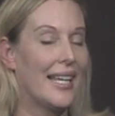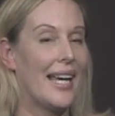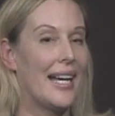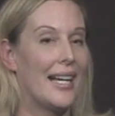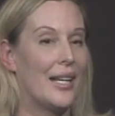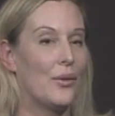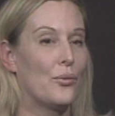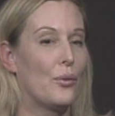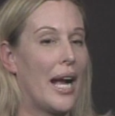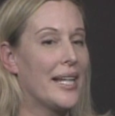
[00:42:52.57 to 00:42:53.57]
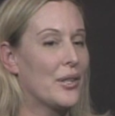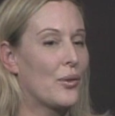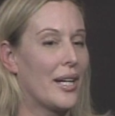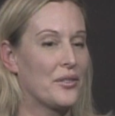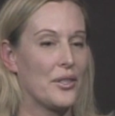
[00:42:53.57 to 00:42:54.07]
right
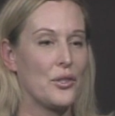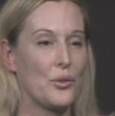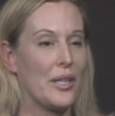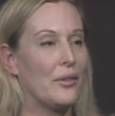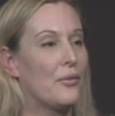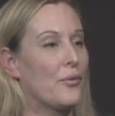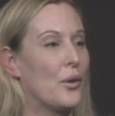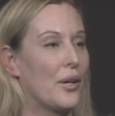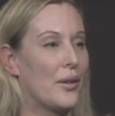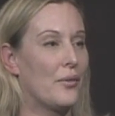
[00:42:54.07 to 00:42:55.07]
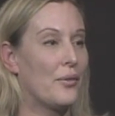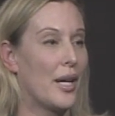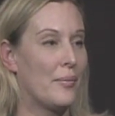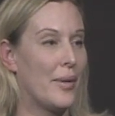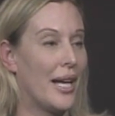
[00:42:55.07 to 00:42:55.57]
across the street
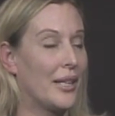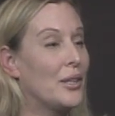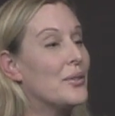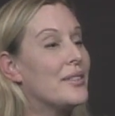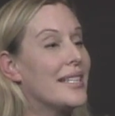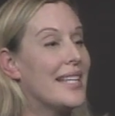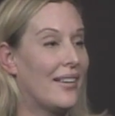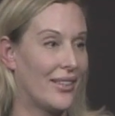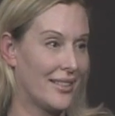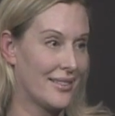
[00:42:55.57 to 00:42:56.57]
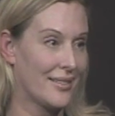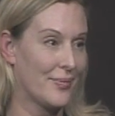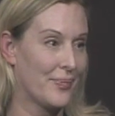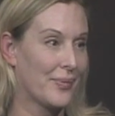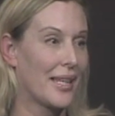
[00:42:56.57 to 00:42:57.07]
from UC Davis.
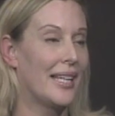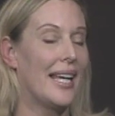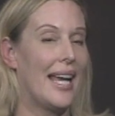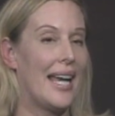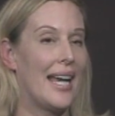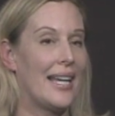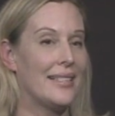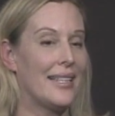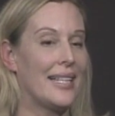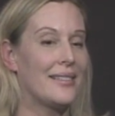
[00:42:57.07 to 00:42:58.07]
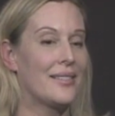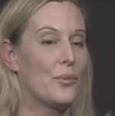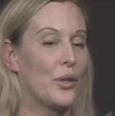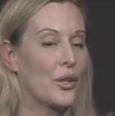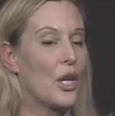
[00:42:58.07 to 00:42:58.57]
And
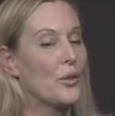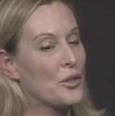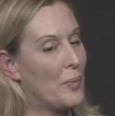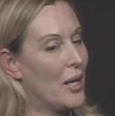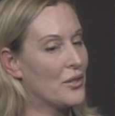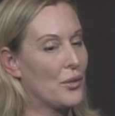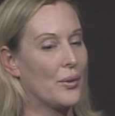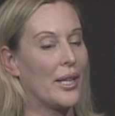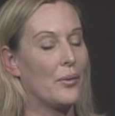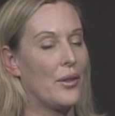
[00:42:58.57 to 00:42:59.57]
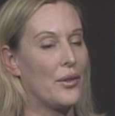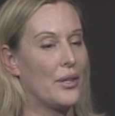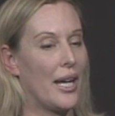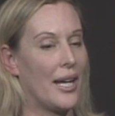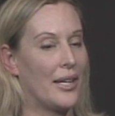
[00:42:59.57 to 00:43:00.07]
we're co-sponsoring with
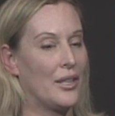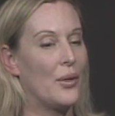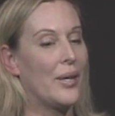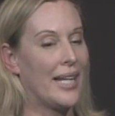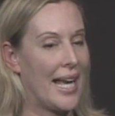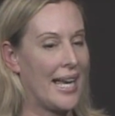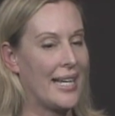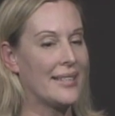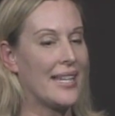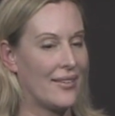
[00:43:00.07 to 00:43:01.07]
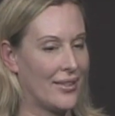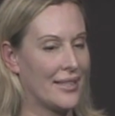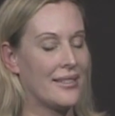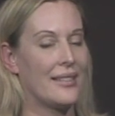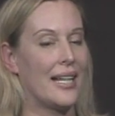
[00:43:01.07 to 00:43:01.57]
UNA
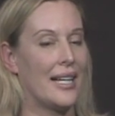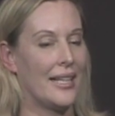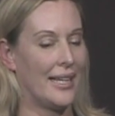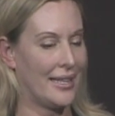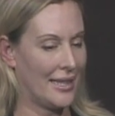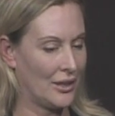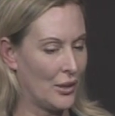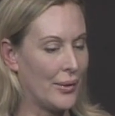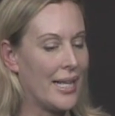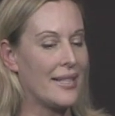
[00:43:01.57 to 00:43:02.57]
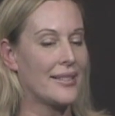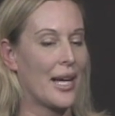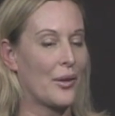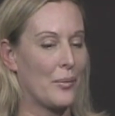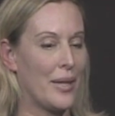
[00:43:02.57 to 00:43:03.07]
Davis and then UNA
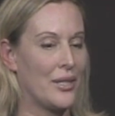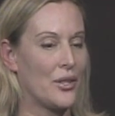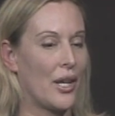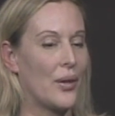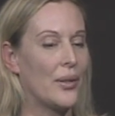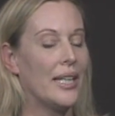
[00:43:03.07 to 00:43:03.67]
Sacramento,